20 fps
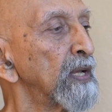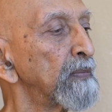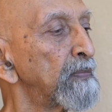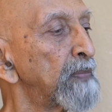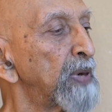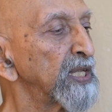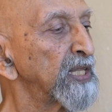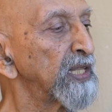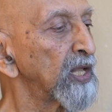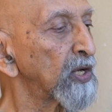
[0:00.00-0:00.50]

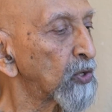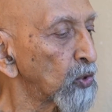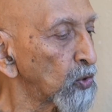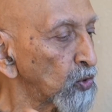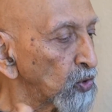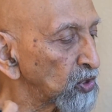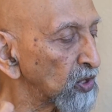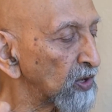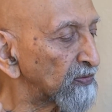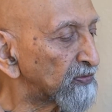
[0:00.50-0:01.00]
But the
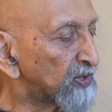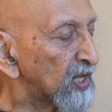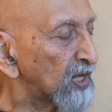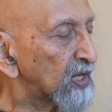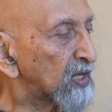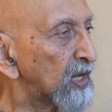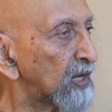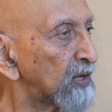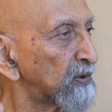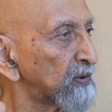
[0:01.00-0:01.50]
root of the
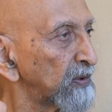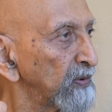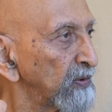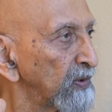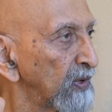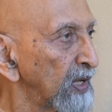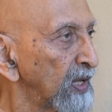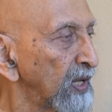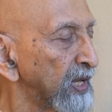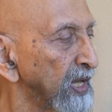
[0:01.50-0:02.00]
curve
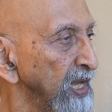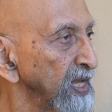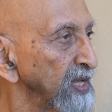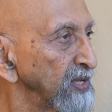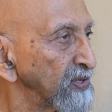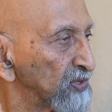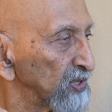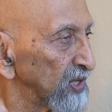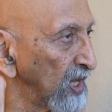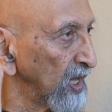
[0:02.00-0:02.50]

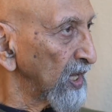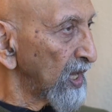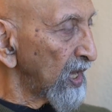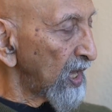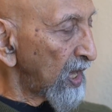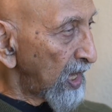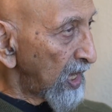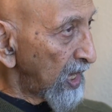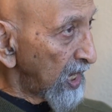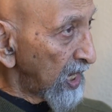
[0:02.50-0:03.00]
is
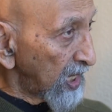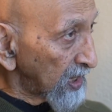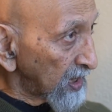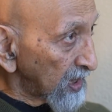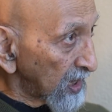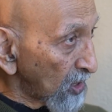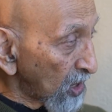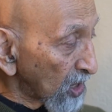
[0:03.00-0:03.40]
in the